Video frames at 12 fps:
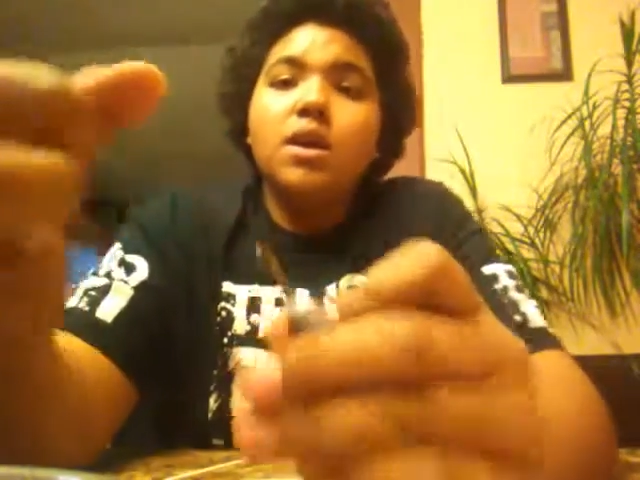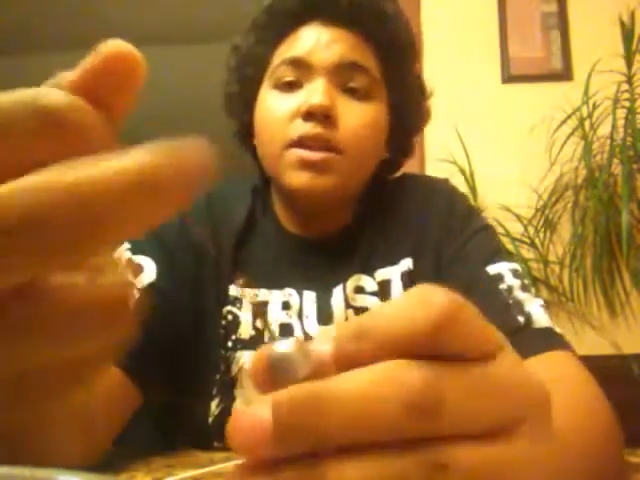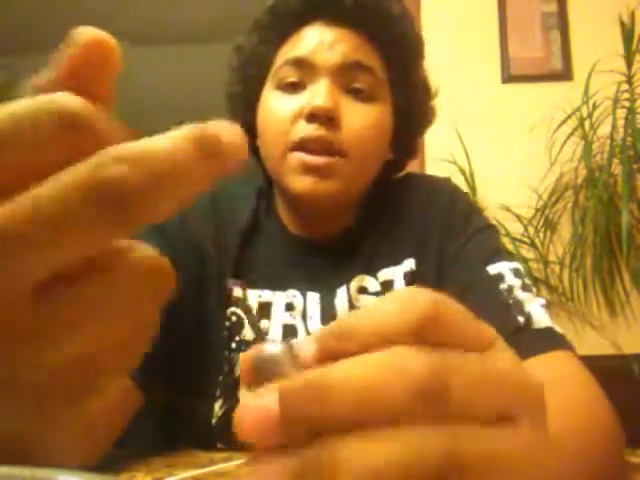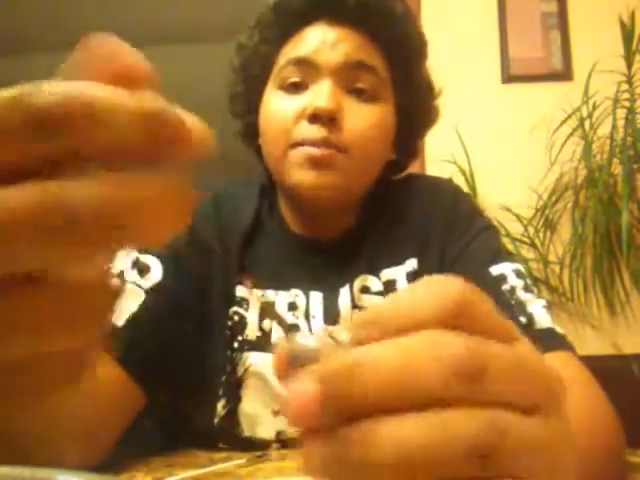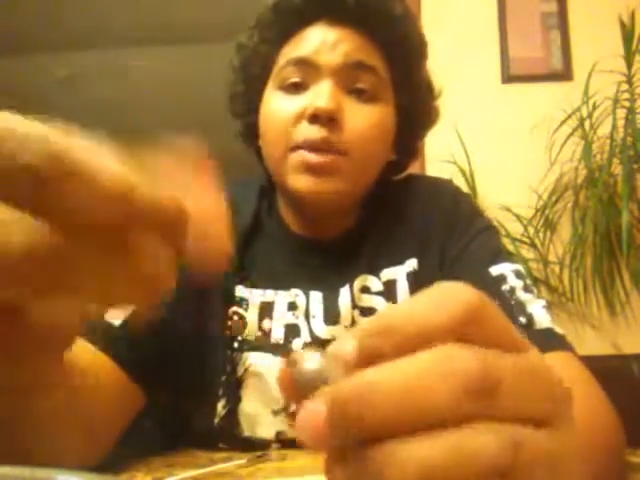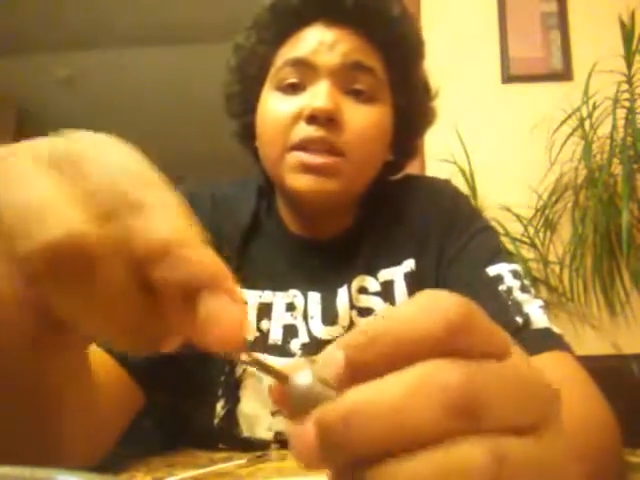
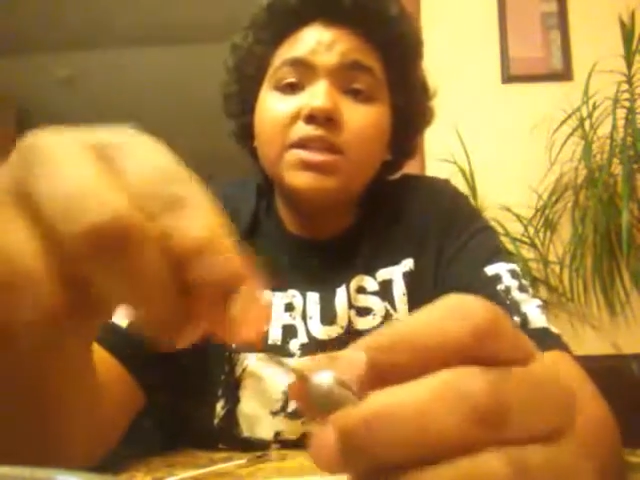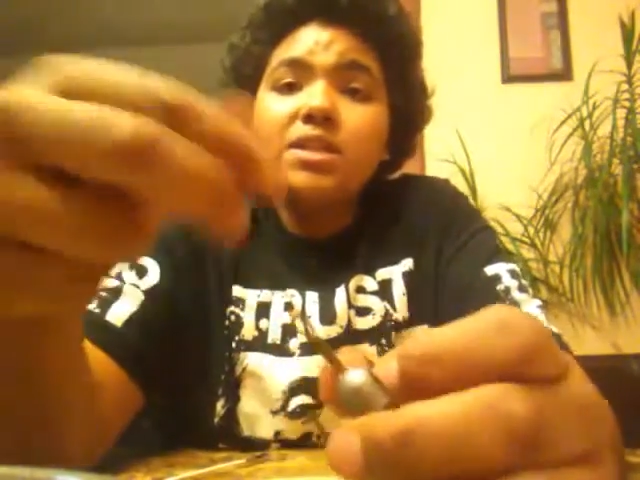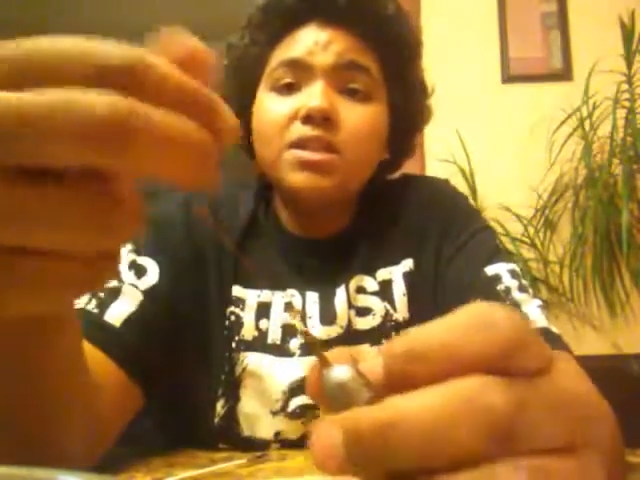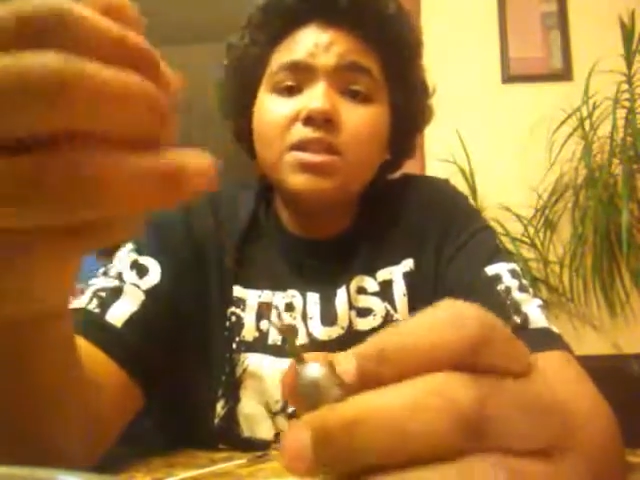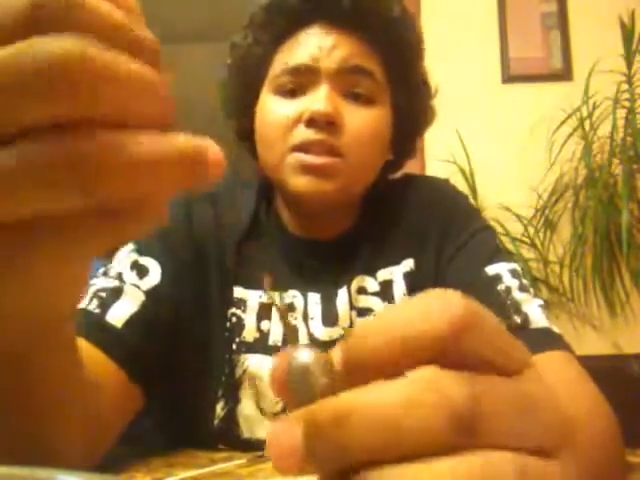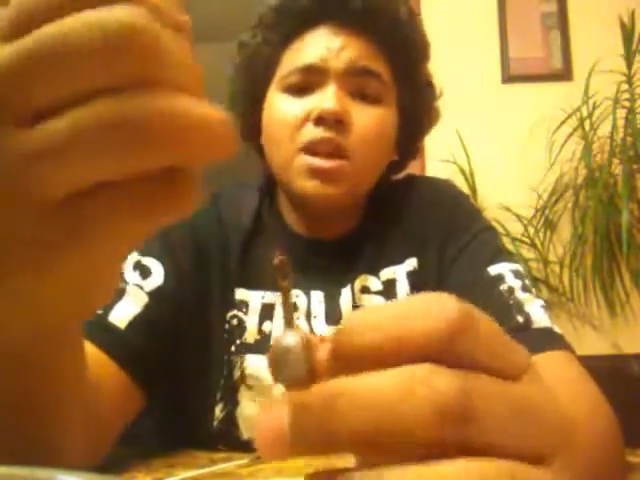And that
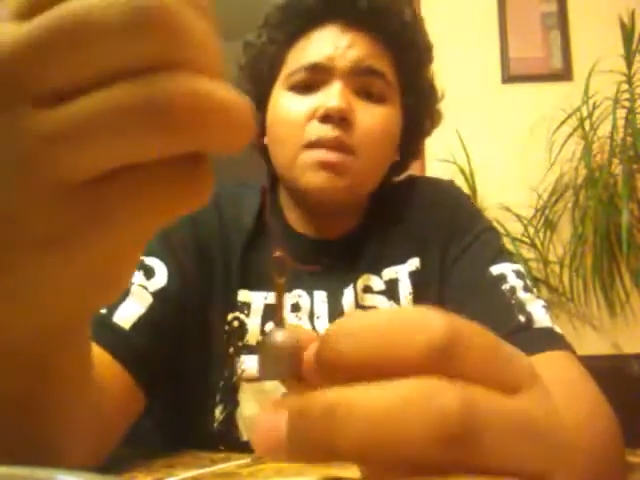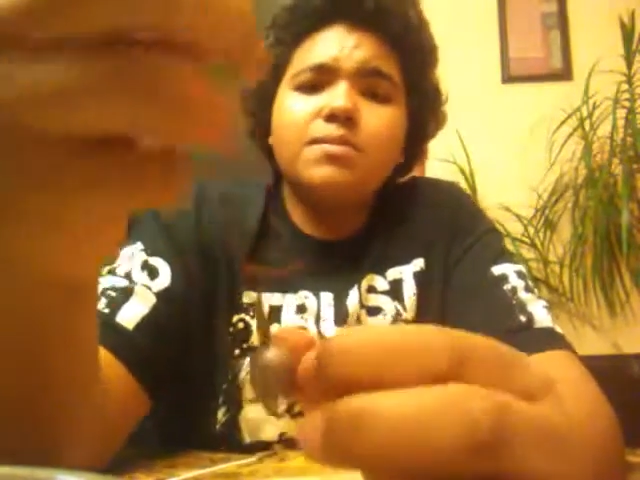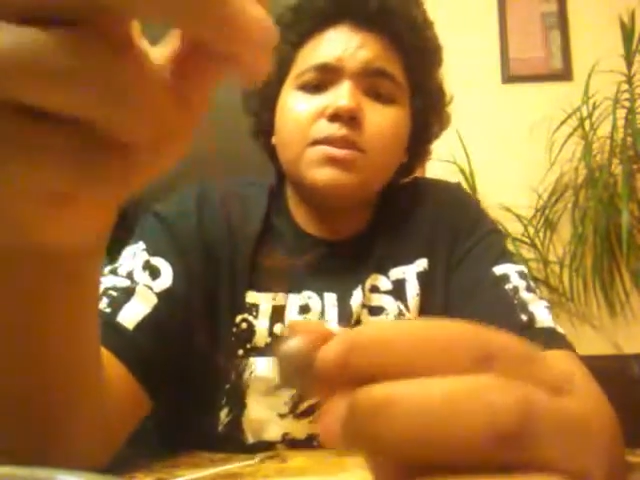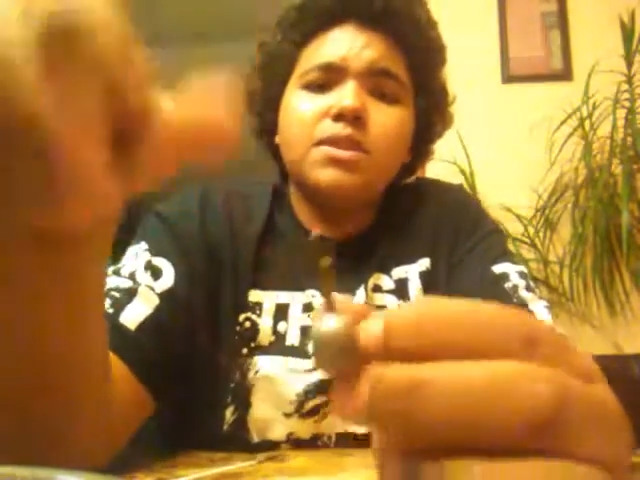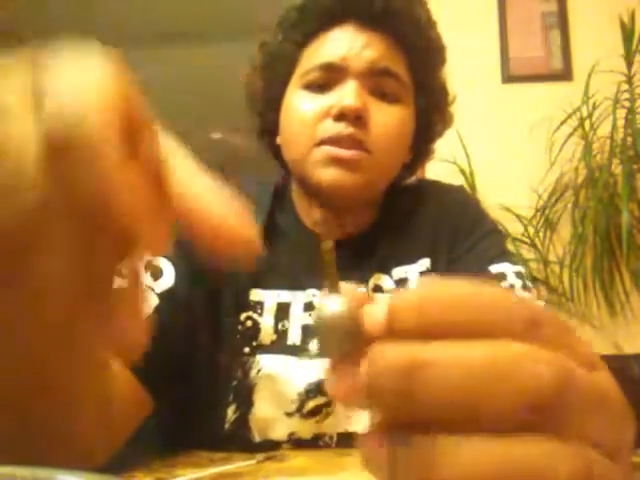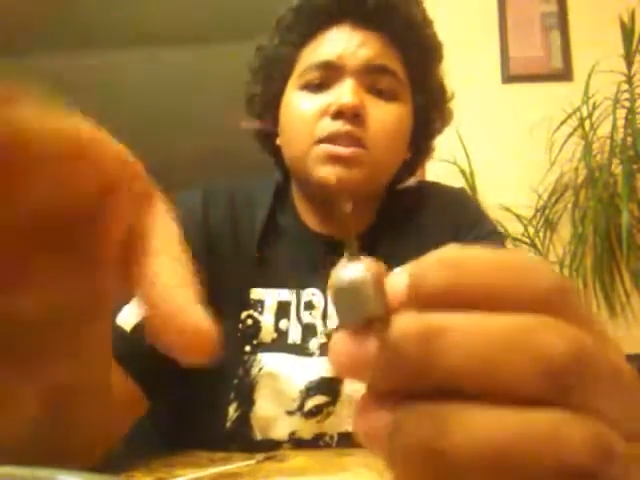basically
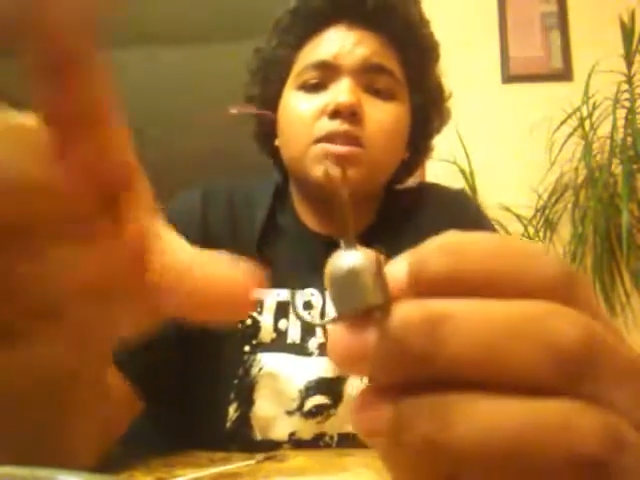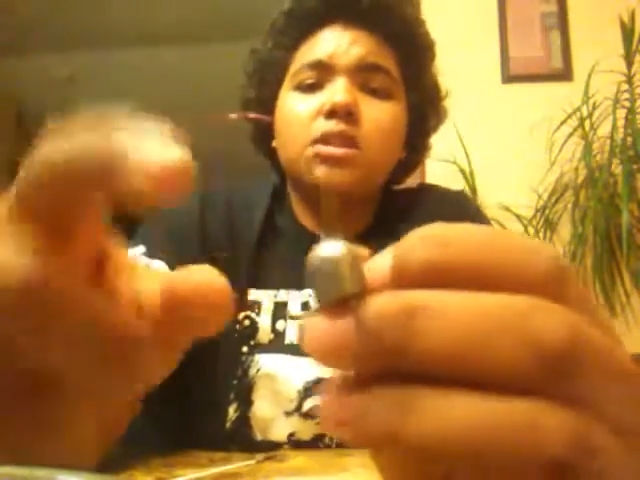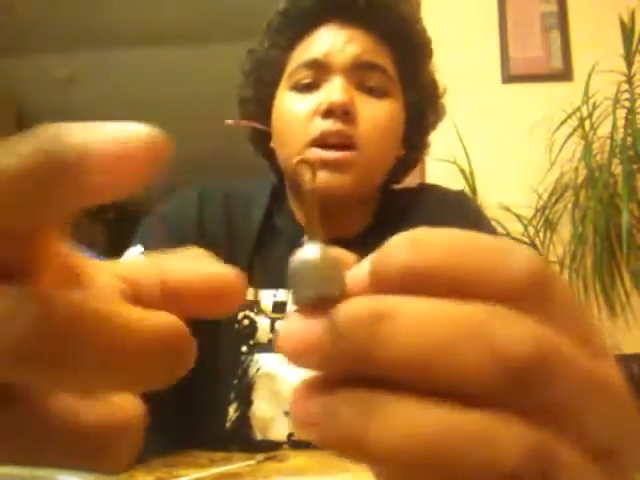stops this